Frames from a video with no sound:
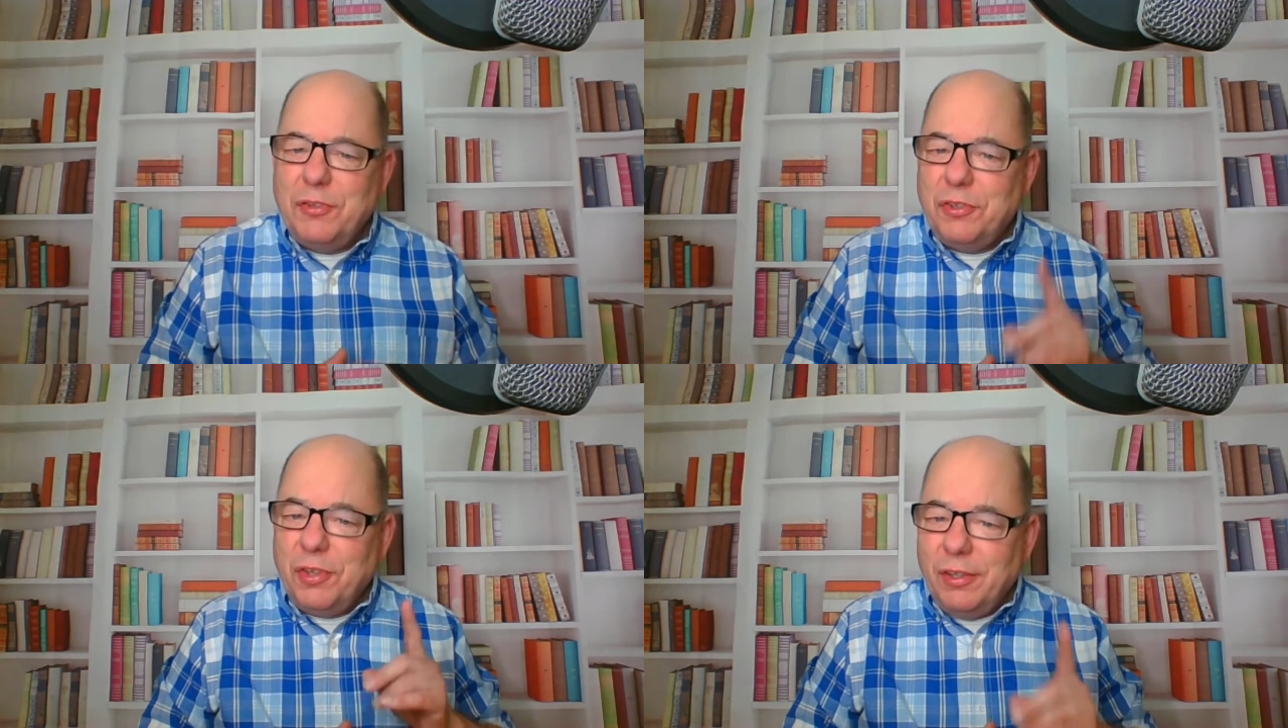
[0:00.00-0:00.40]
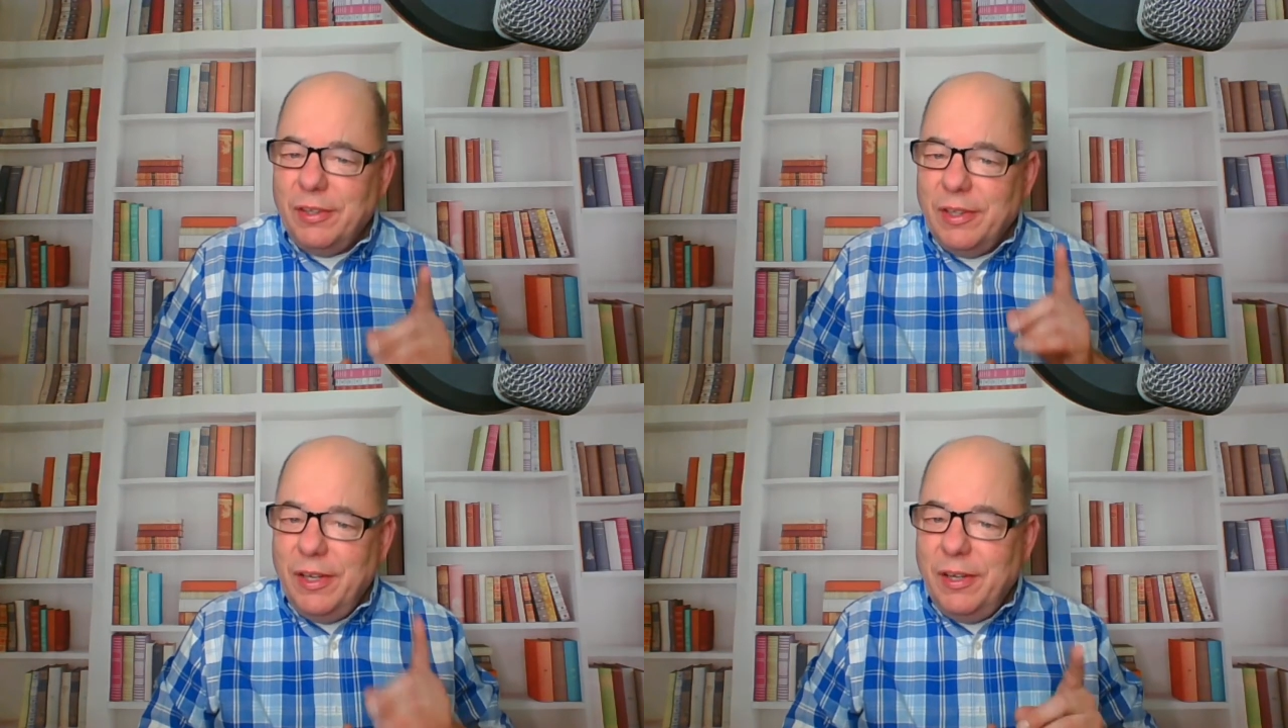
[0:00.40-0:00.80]
it's a
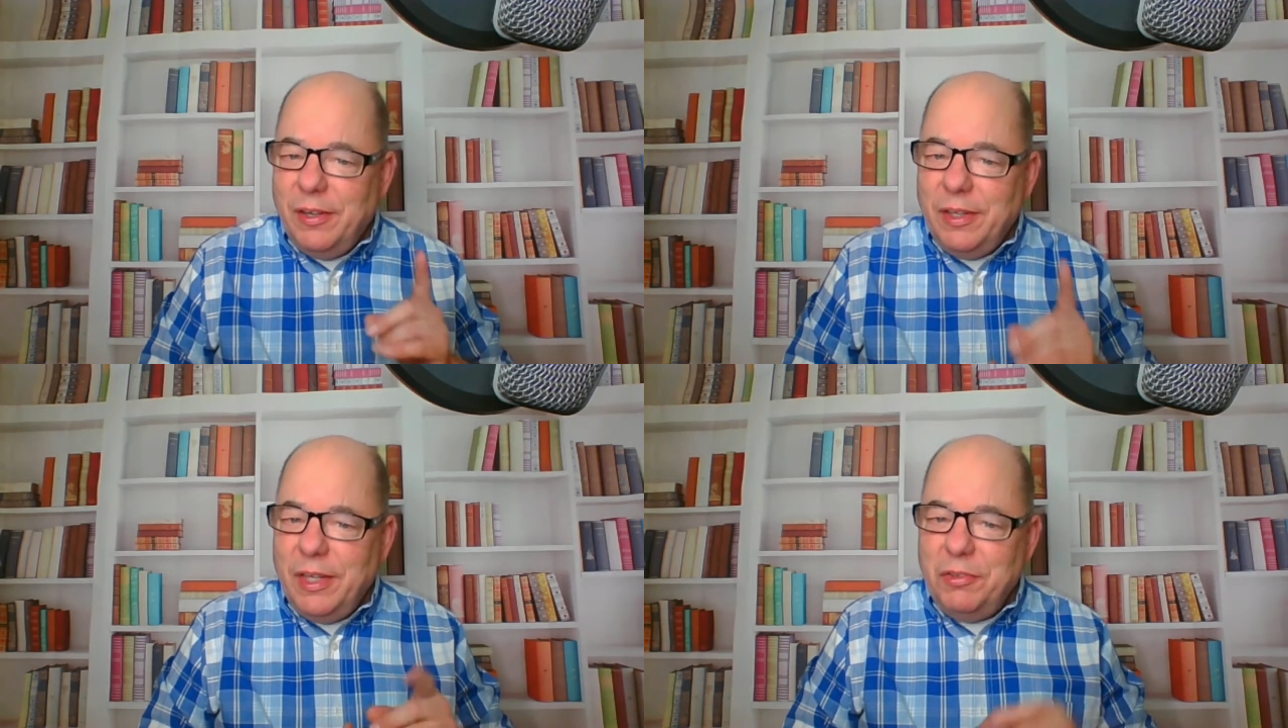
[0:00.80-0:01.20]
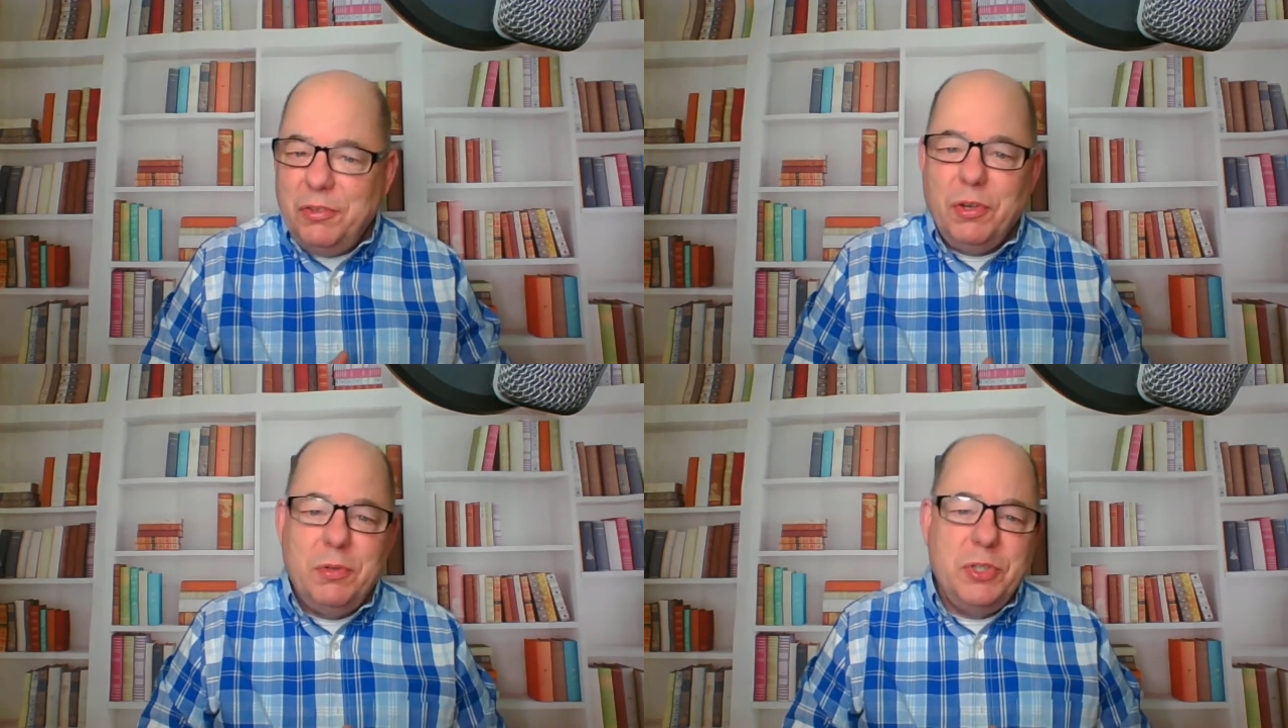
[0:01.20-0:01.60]
little
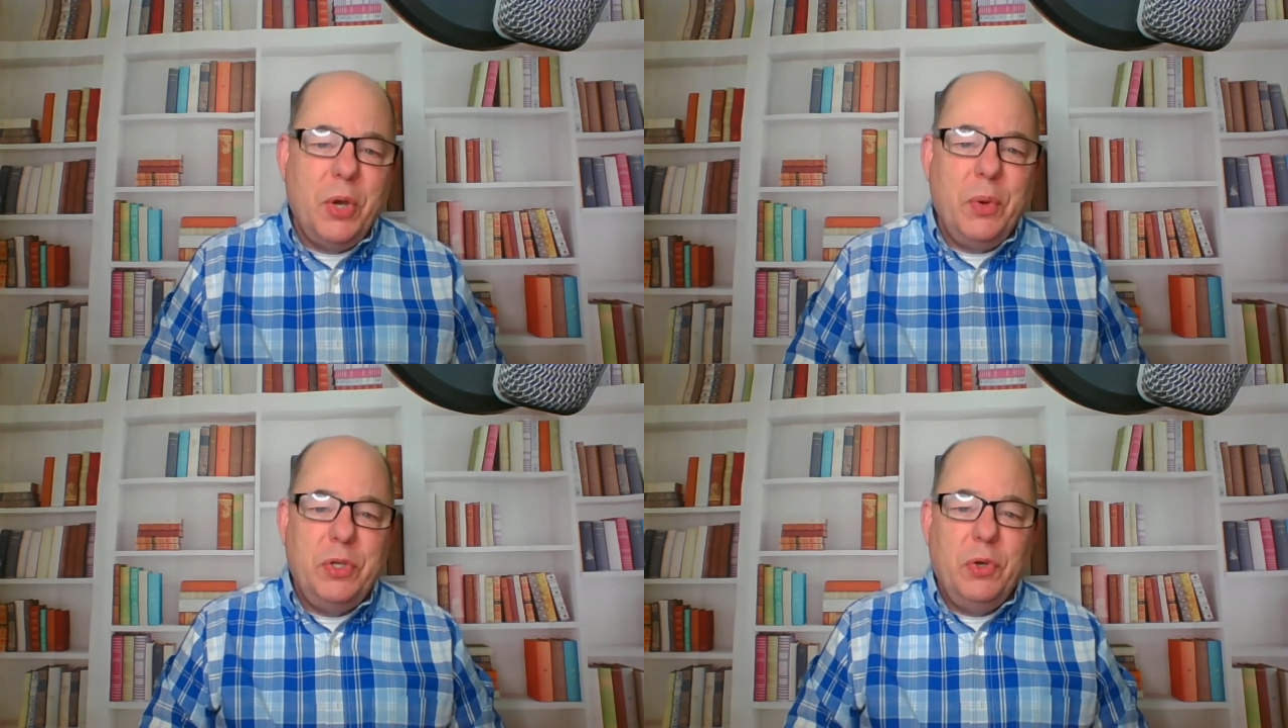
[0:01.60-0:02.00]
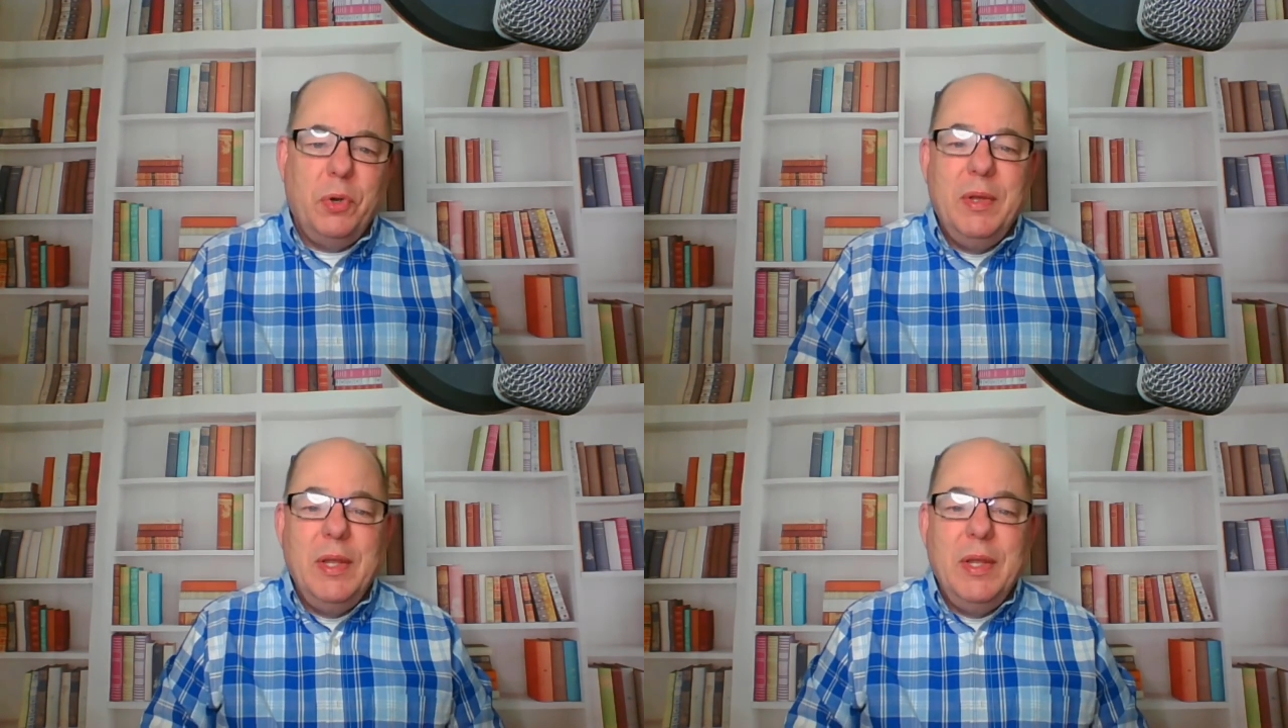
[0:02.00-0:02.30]
easier to show it to them.